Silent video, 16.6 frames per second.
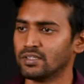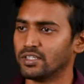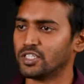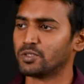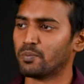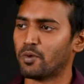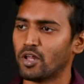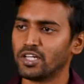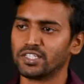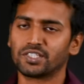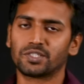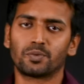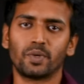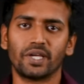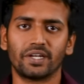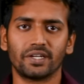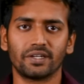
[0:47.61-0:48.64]
The
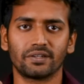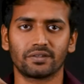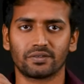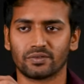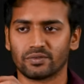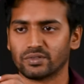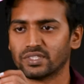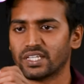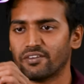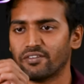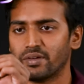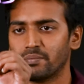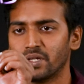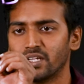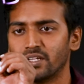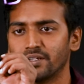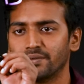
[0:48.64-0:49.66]
smallest variant,
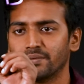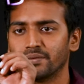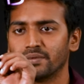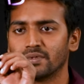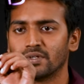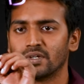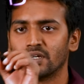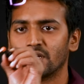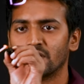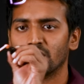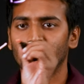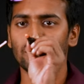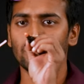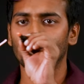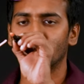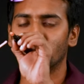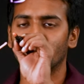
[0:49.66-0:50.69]
7 billion,
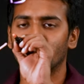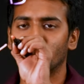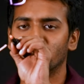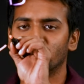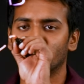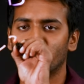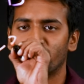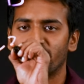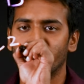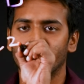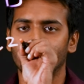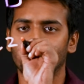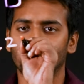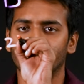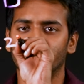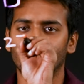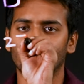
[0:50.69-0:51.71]
was
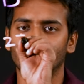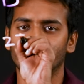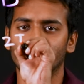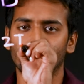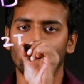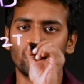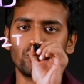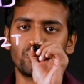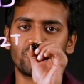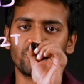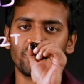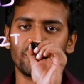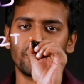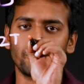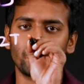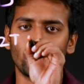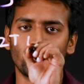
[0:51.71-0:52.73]
trained using 2
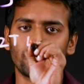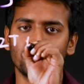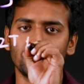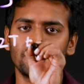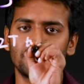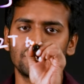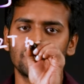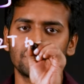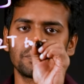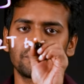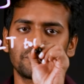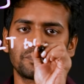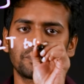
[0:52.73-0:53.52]
trillion tokens